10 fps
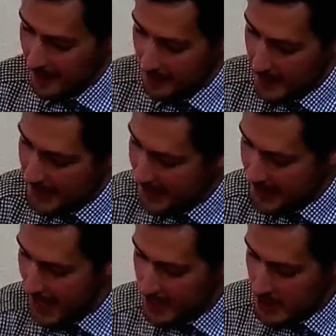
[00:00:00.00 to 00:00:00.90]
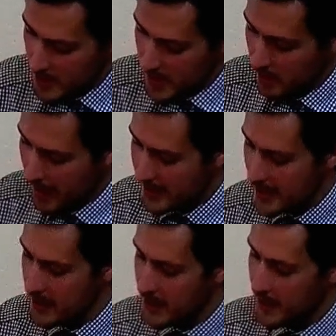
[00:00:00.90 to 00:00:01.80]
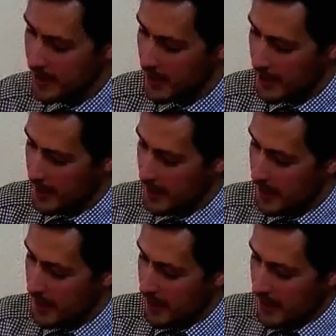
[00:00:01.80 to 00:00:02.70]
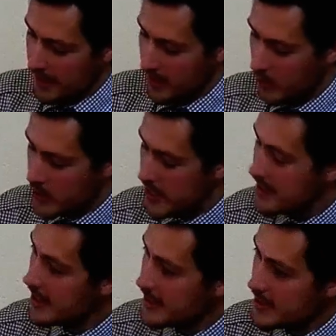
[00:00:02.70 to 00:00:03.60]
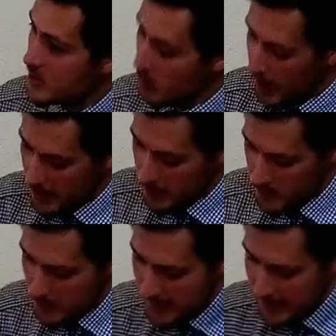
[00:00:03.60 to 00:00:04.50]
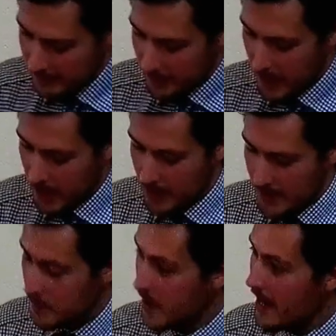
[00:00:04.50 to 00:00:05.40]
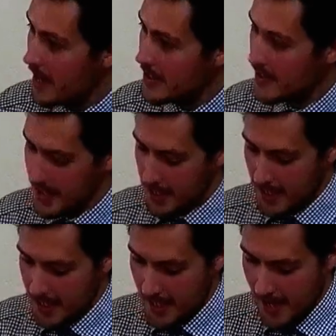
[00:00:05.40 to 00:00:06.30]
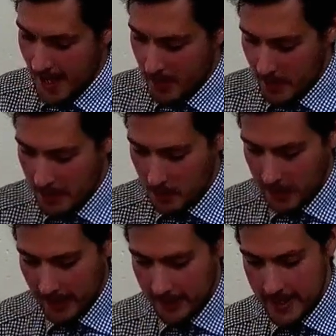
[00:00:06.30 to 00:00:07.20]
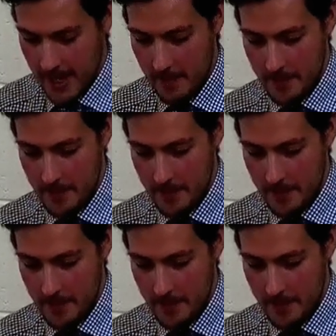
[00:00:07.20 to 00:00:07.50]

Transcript: Peter says that too in the passage. The Lord Jesus is the one who has been given the Holy Spirit, and the people killed him.